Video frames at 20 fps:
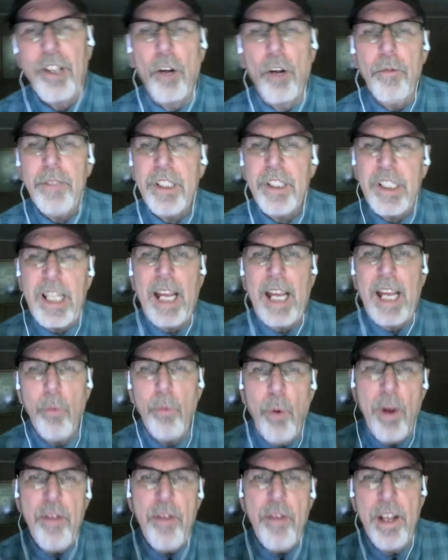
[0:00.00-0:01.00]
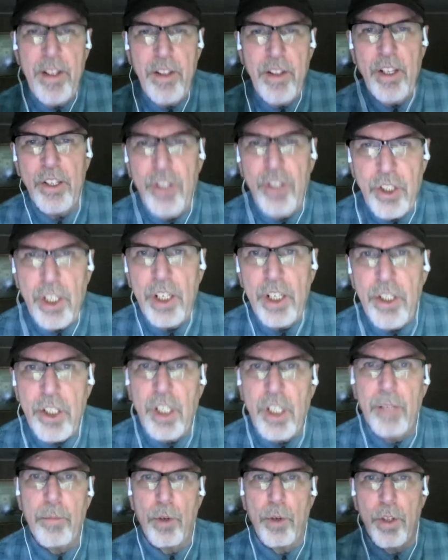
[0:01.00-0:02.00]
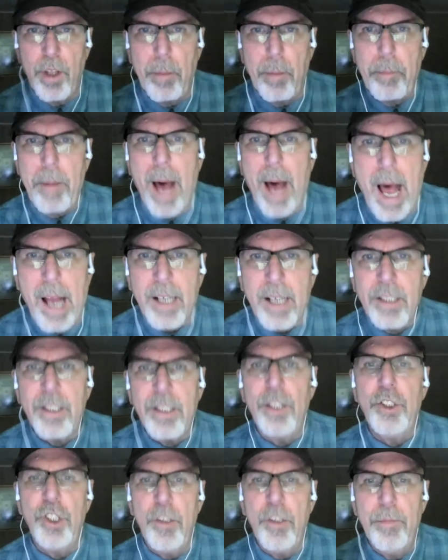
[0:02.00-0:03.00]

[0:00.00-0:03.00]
Don't stay within the system or the box that